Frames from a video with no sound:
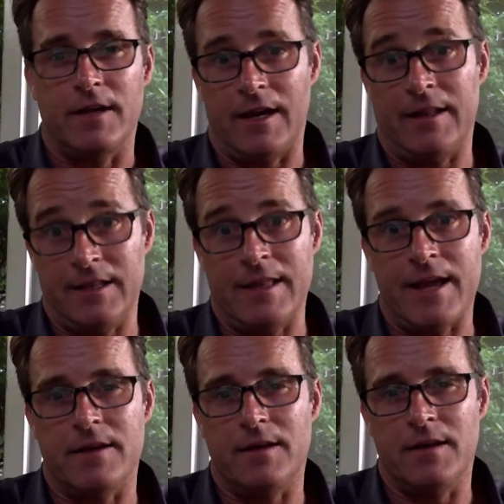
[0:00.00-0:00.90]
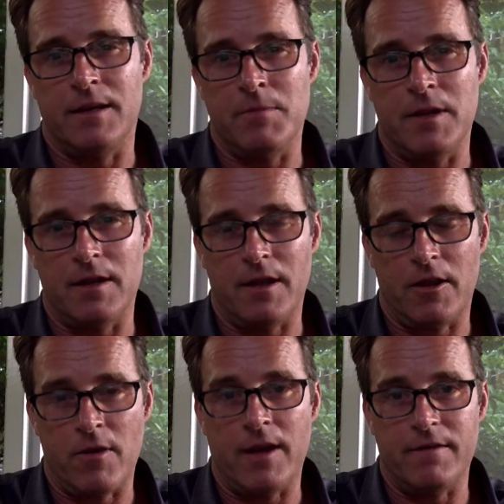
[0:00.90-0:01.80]
I think that can be a
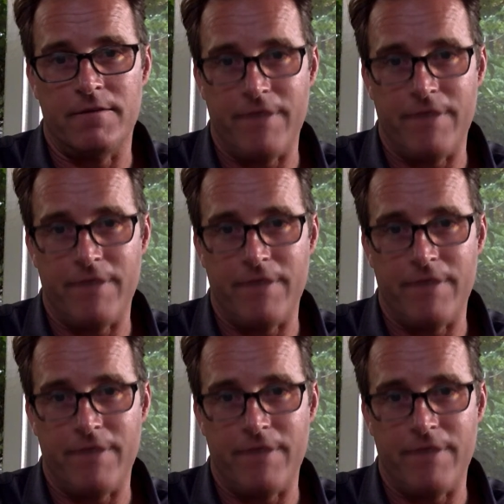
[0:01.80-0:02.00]
great